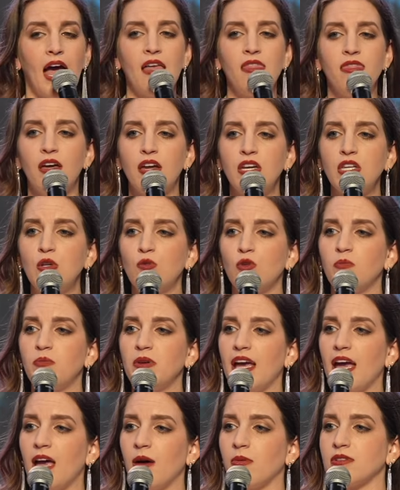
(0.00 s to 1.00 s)
And then you will
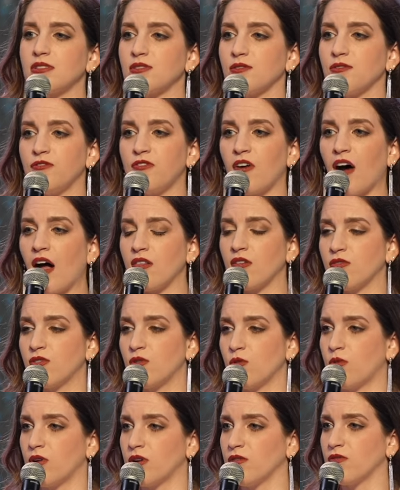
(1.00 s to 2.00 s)
be able to
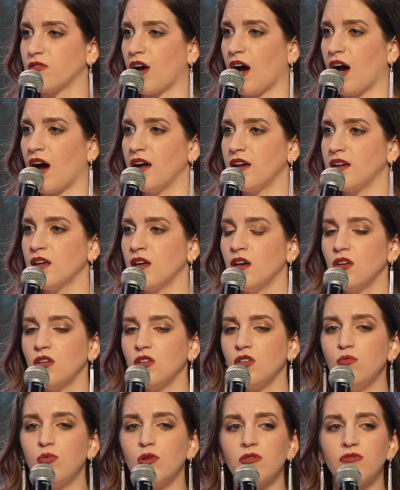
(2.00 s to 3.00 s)
follow the Word of God.
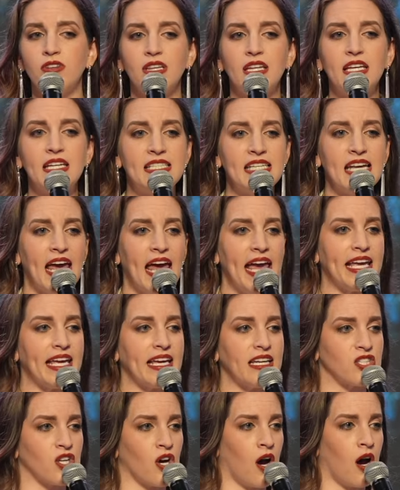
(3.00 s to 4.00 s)
You will really
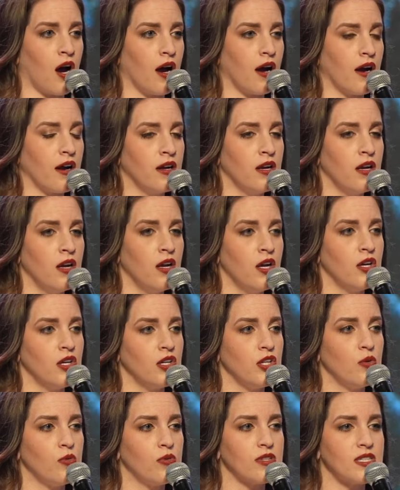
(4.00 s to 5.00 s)
take it to heart.
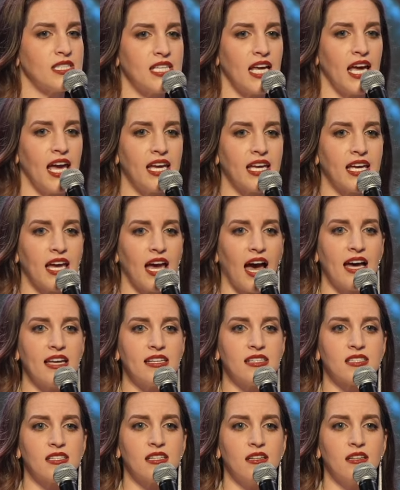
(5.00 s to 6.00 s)
You will take it
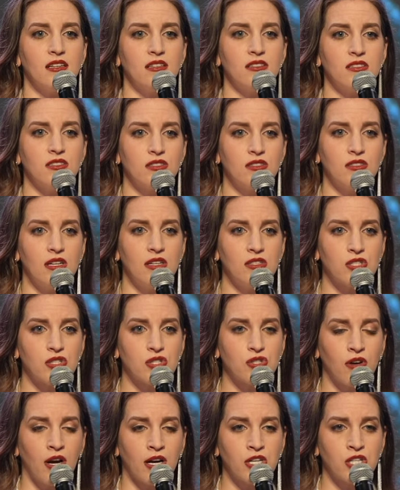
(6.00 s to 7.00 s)
as
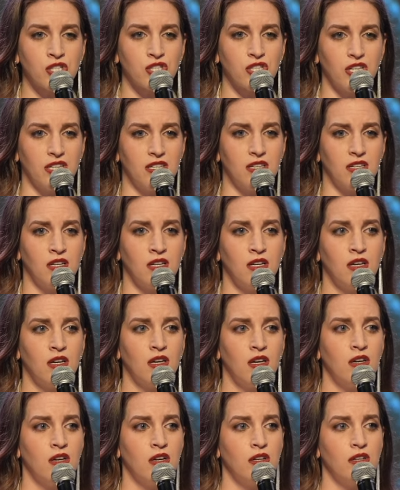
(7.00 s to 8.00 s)
instruction,
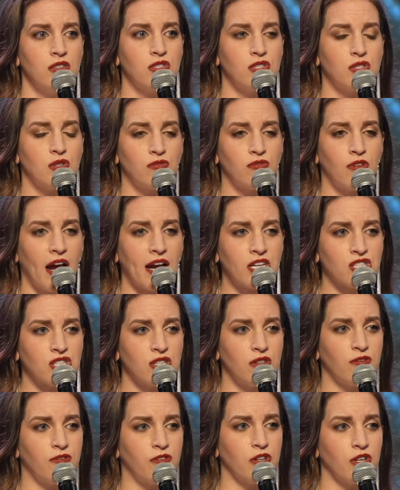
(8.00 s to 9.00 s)

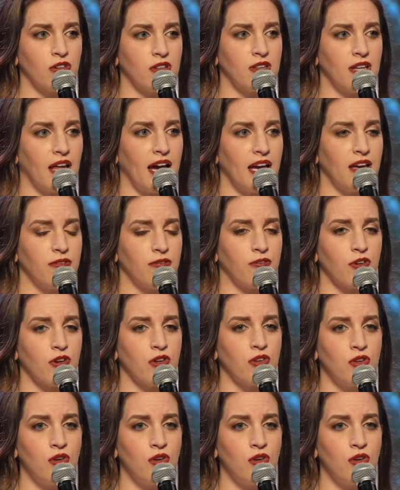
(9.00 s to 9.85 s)
direction for your life, for